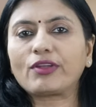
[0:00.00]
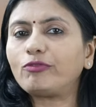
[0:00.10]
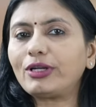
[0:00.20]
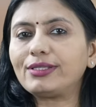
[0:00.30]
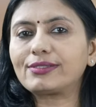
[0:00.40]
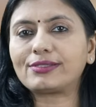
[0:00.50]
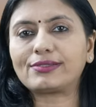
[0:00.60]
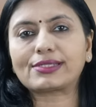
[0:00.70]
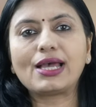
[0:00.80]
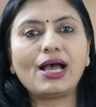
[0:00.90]
For
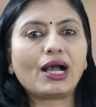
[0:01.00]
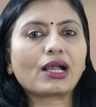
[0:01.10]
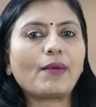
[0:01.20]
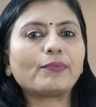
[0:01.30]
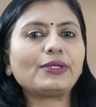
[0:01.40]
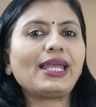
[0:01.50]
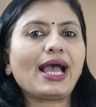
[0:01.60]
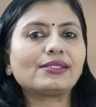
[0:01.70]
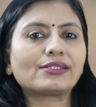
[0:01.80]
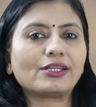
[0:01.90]
instance, a company
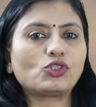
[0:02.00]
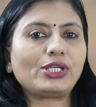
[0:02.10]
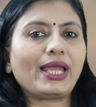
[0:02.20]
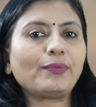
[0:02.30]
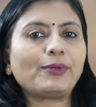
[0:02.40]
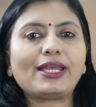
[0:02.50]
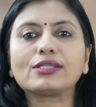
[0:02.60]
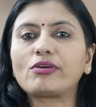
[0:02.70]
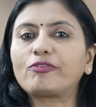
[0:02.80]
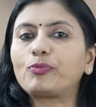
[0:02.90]
has
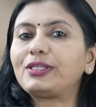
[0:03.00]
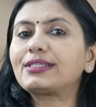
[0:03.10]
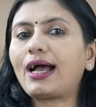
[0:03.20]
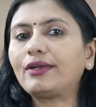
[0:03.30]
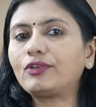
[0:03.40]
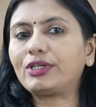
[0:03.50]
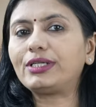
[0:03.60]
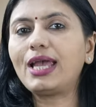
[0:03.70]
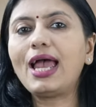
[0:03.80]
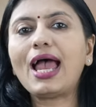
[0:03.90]
GNPAs of ₹100
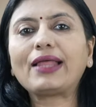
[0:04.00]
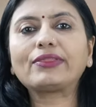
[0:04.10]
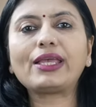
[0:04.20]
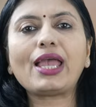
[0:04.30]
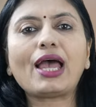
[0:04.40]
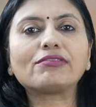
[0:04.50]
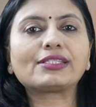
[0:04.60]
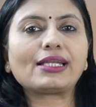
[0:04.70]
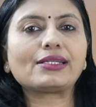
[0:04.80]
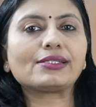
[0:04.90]
and they have
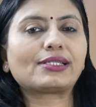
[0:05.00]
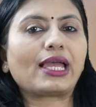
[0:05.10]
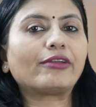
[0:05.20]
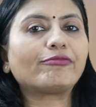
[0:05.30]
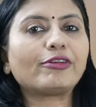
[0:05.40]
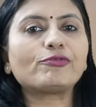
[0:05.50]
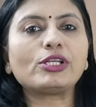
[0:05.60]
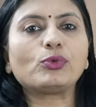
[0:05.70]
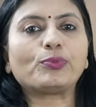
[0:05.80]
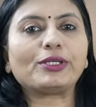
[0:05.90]
set aside 50
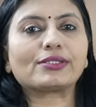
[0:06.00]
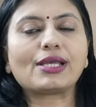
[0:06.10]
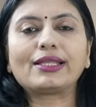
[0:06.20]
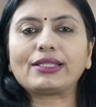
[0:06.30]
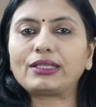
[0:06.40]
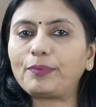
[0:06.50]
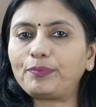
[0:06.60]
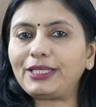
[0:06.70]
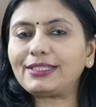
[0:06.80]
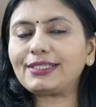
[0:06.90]
rupees, and the
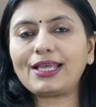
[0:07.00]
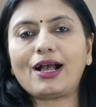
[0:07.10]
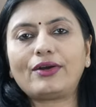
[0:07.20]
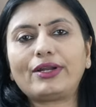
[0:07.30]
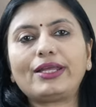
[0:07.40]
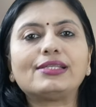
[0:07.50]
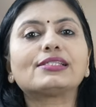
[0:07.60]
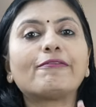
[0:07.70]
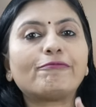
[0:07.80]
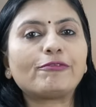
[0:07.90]
PCR is
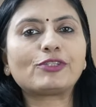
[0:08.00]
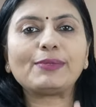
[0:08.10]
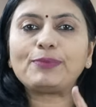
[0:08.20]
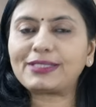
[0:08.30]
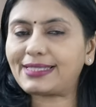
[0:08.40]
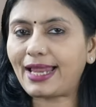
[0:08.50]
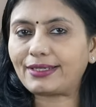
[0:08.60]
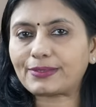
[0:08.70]
50%.